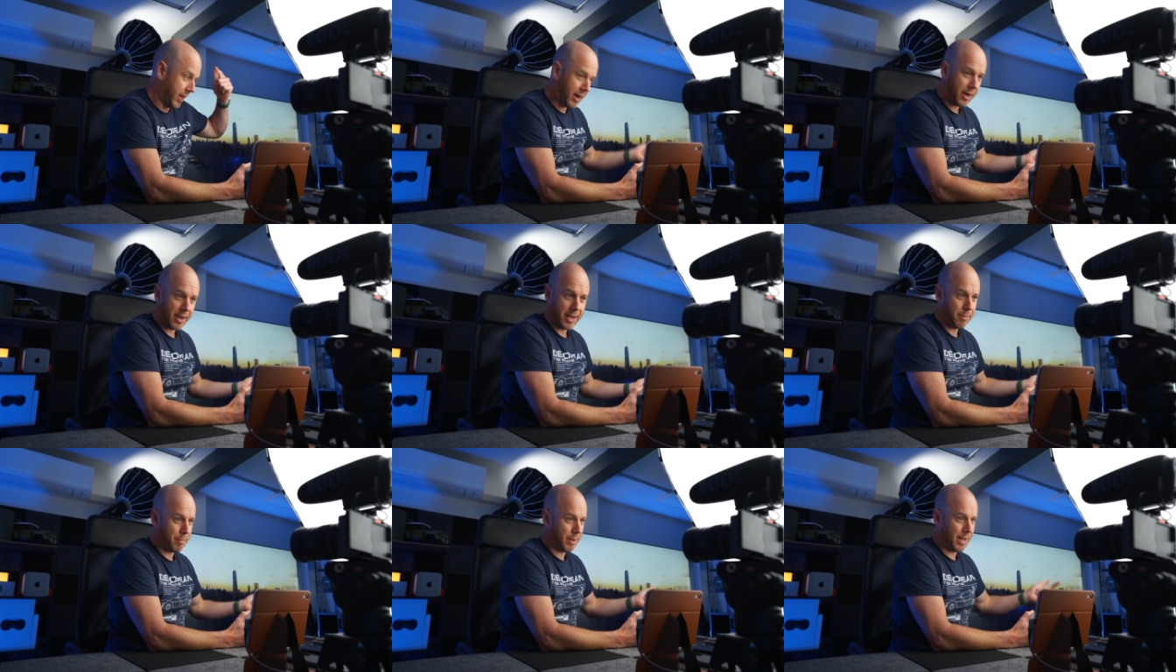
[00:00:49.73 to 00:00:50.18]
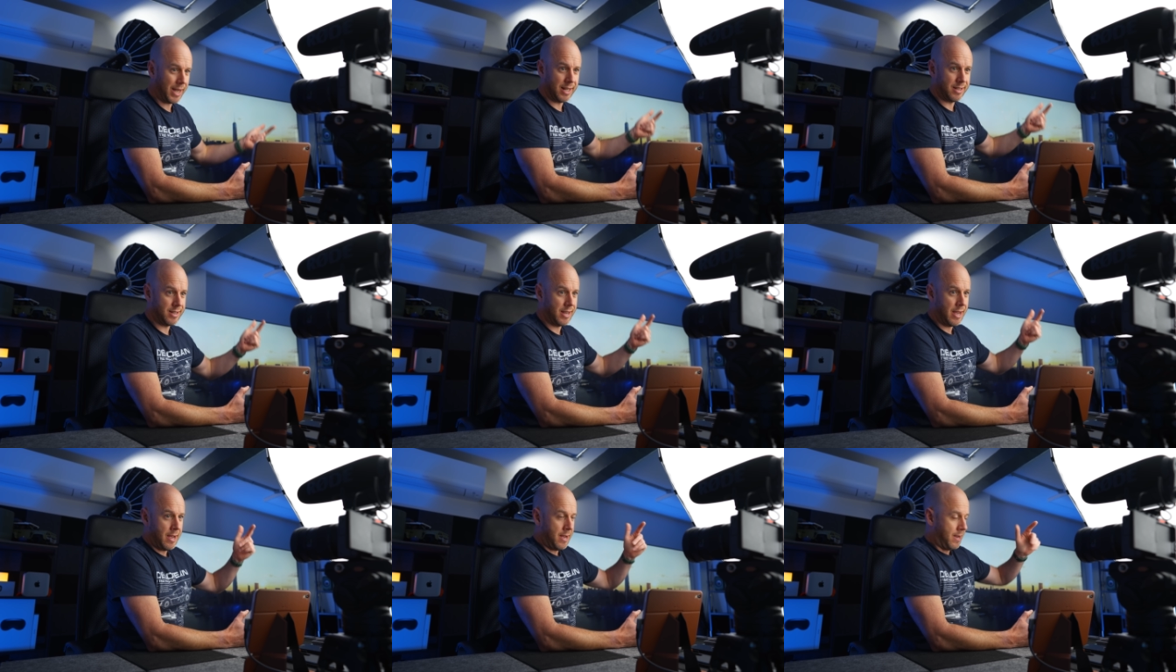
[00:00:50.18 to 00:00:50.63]

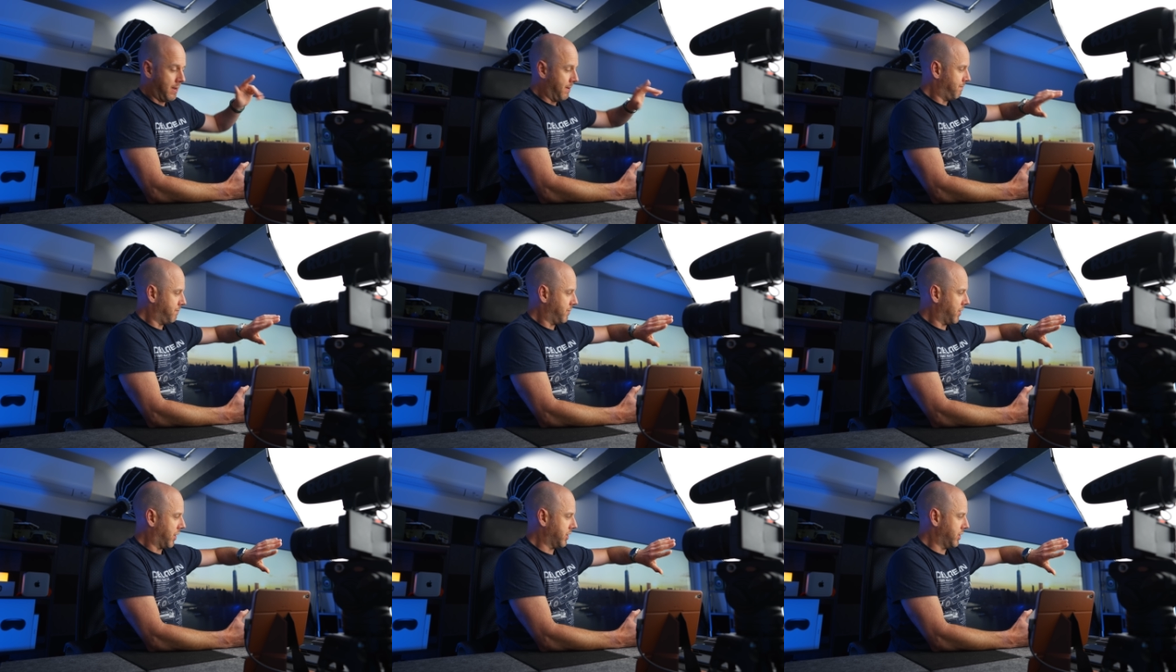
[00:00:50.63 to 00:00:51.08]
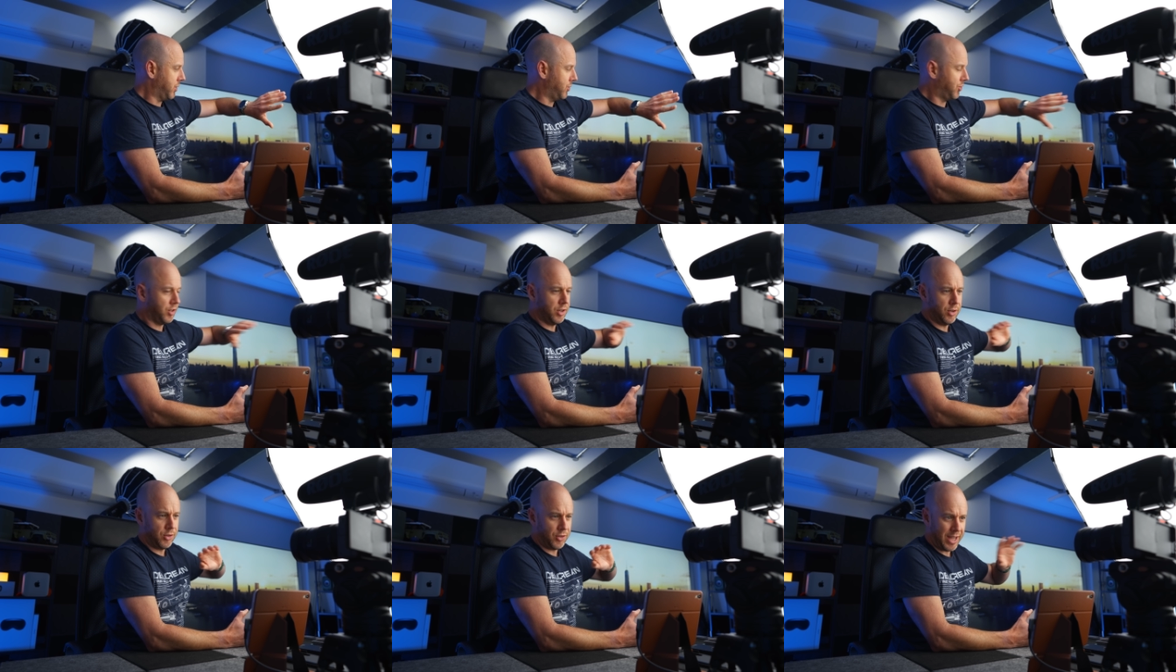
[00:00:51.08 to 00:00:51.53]
iPad. I
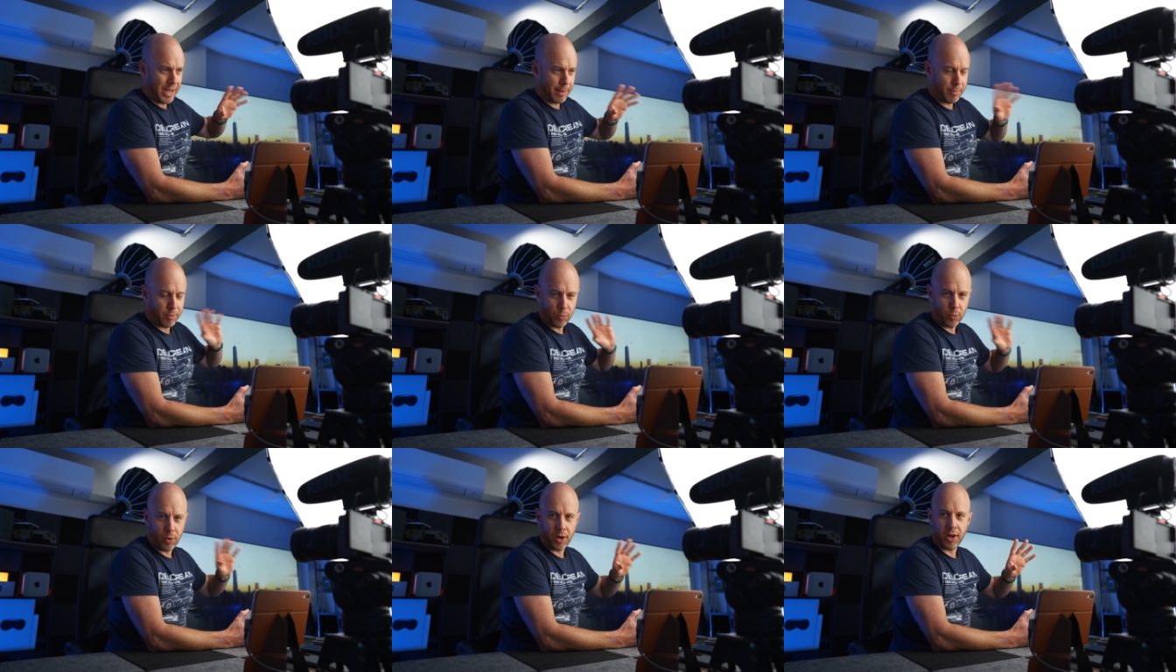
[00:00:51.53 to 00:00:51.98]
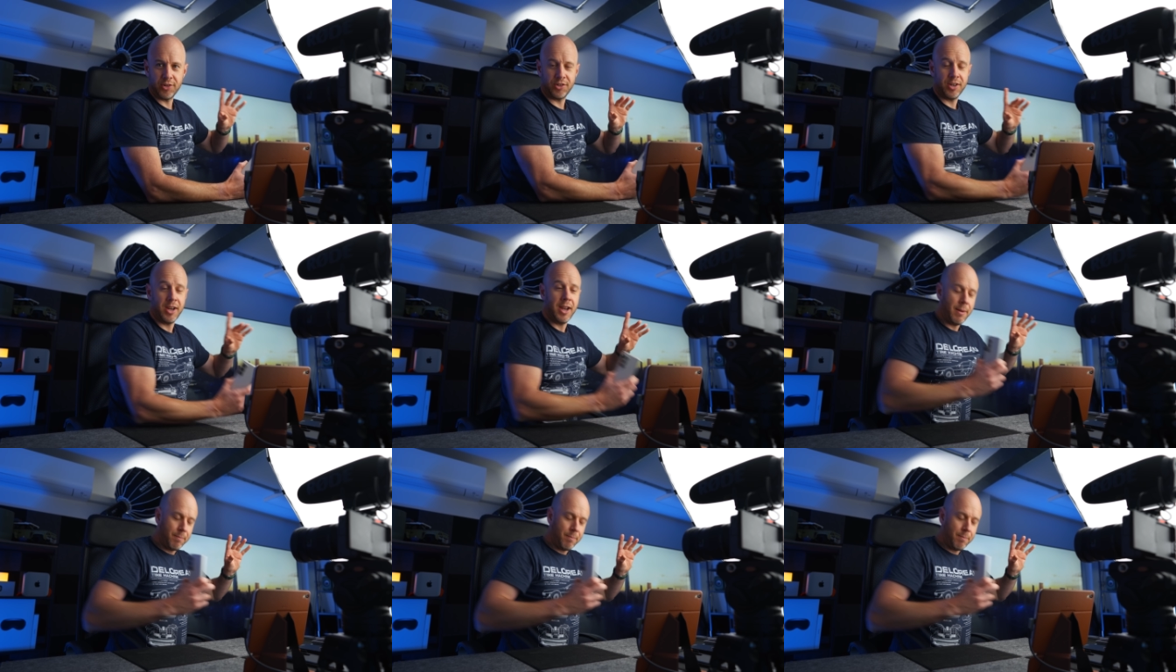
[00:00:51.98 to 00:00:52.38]
used to use the Apple Watch.